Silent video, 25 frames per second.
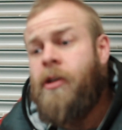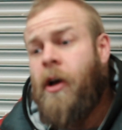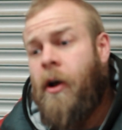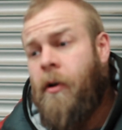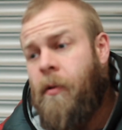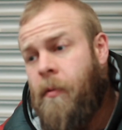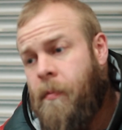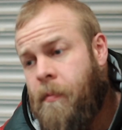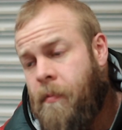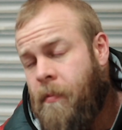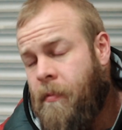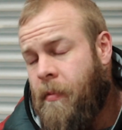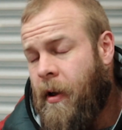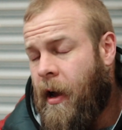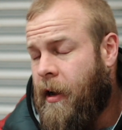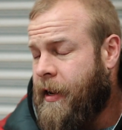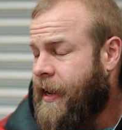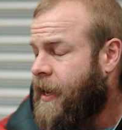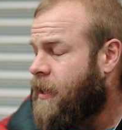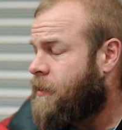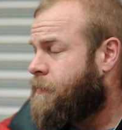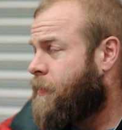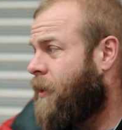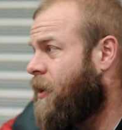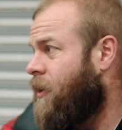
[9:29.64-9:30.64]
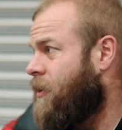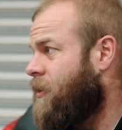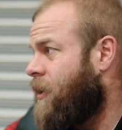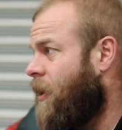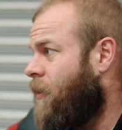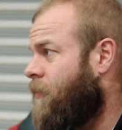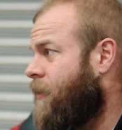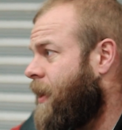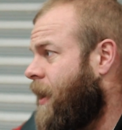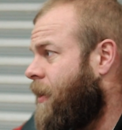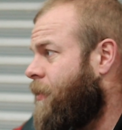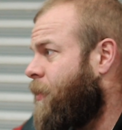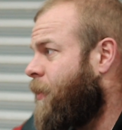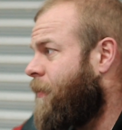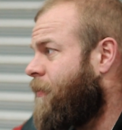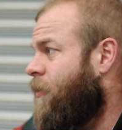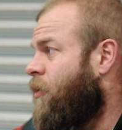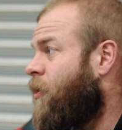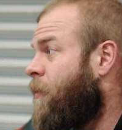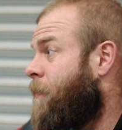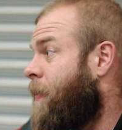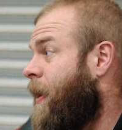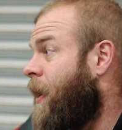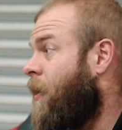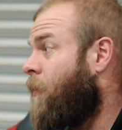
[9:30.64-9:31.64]
so I guess because lockdown, you haven't got
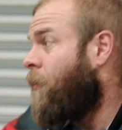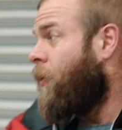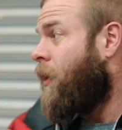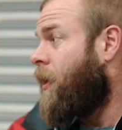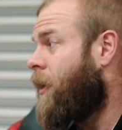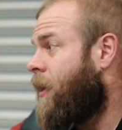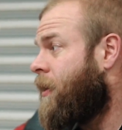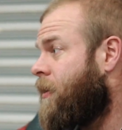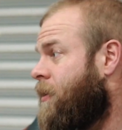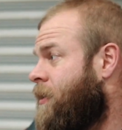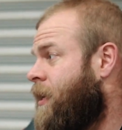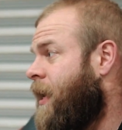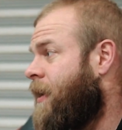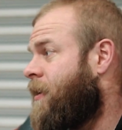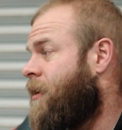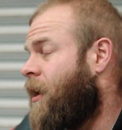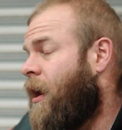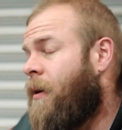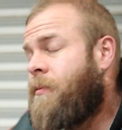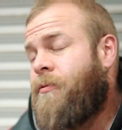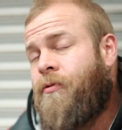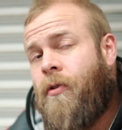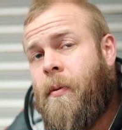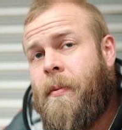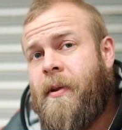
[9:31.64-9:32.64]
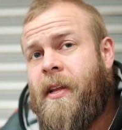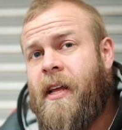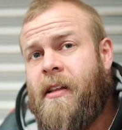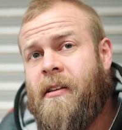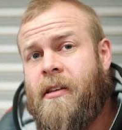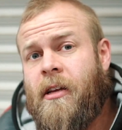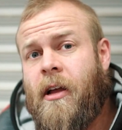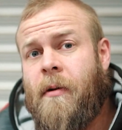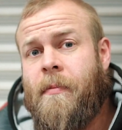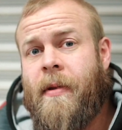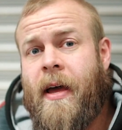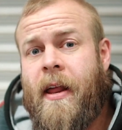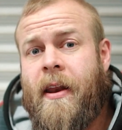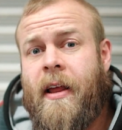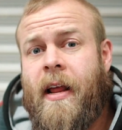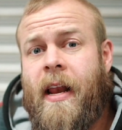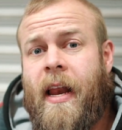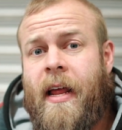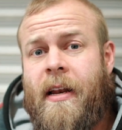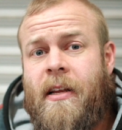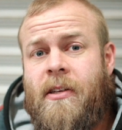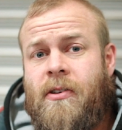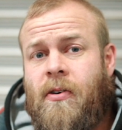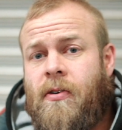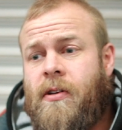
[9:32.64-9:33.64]
to be at work at set times. Robbie tends to come down and
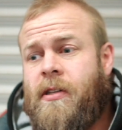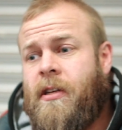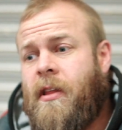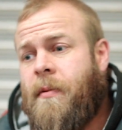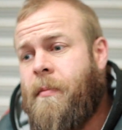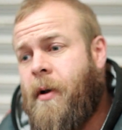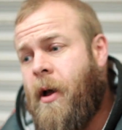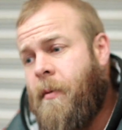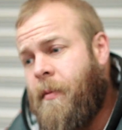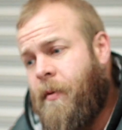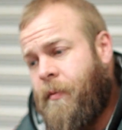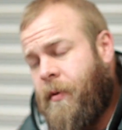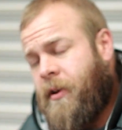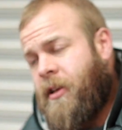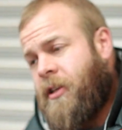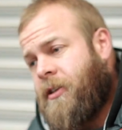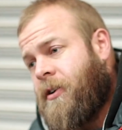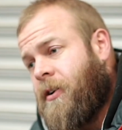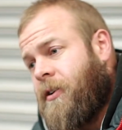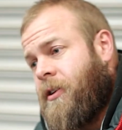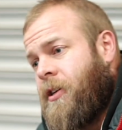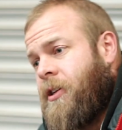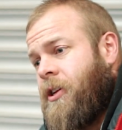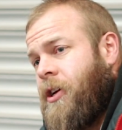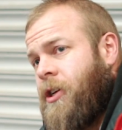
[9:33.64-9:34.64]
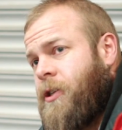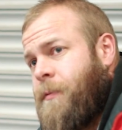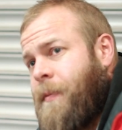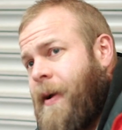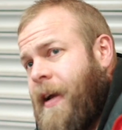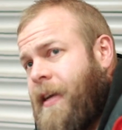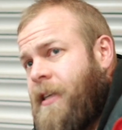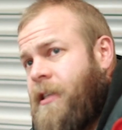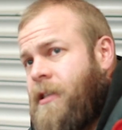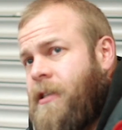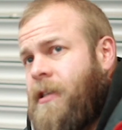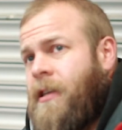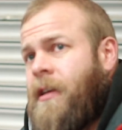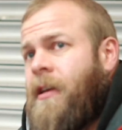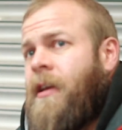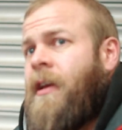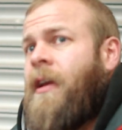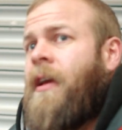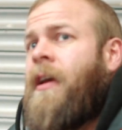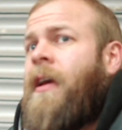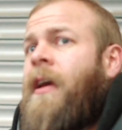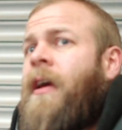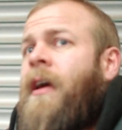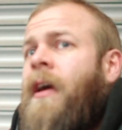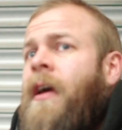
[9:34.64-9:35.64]
collect his orders at the moment, which is good to touch base.
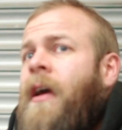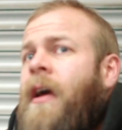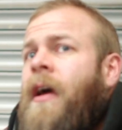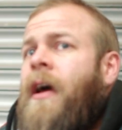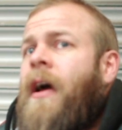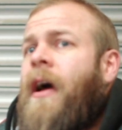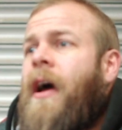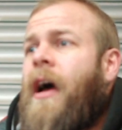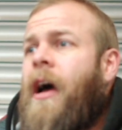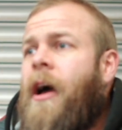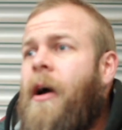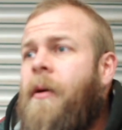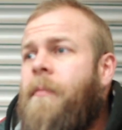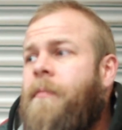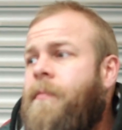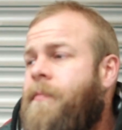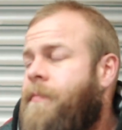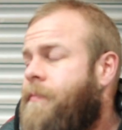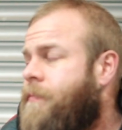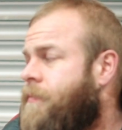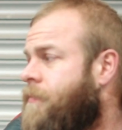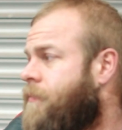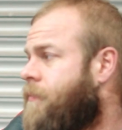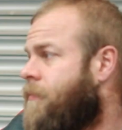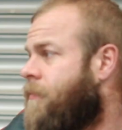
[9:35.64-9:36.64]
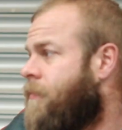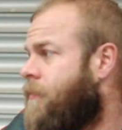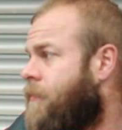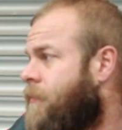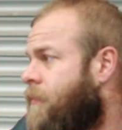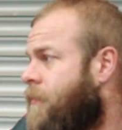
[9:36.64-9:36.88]
Yeah. Um, come down to